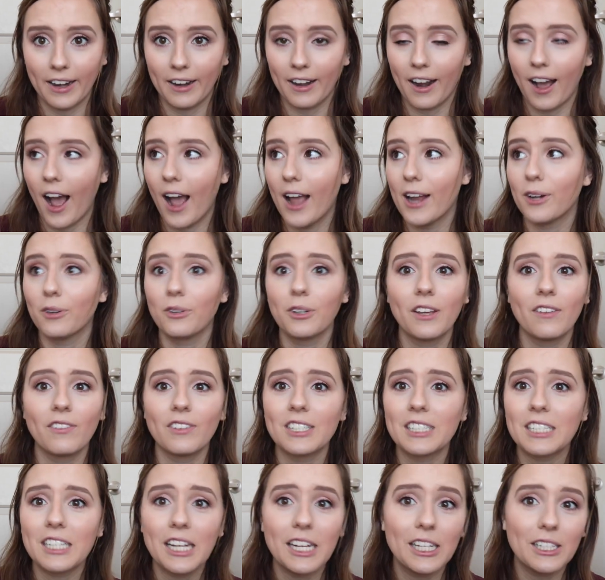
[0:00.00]
and I don't
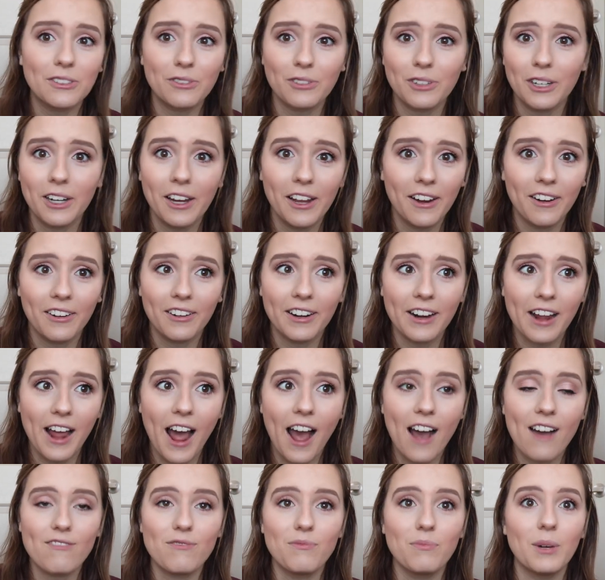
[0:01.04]
even teach for a year and a
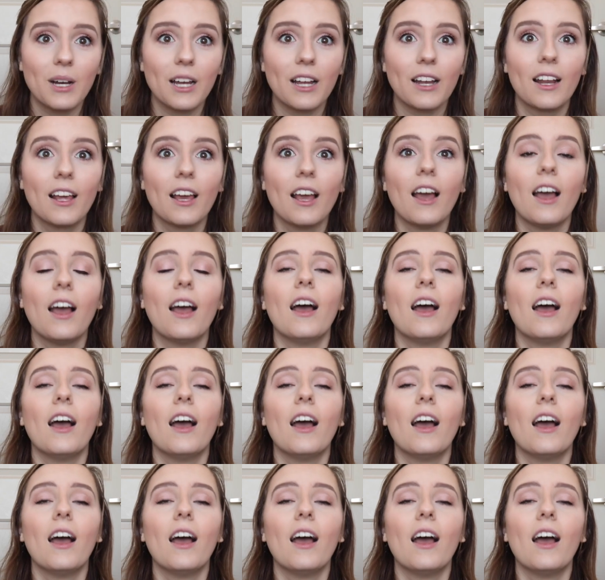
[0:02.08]
half, but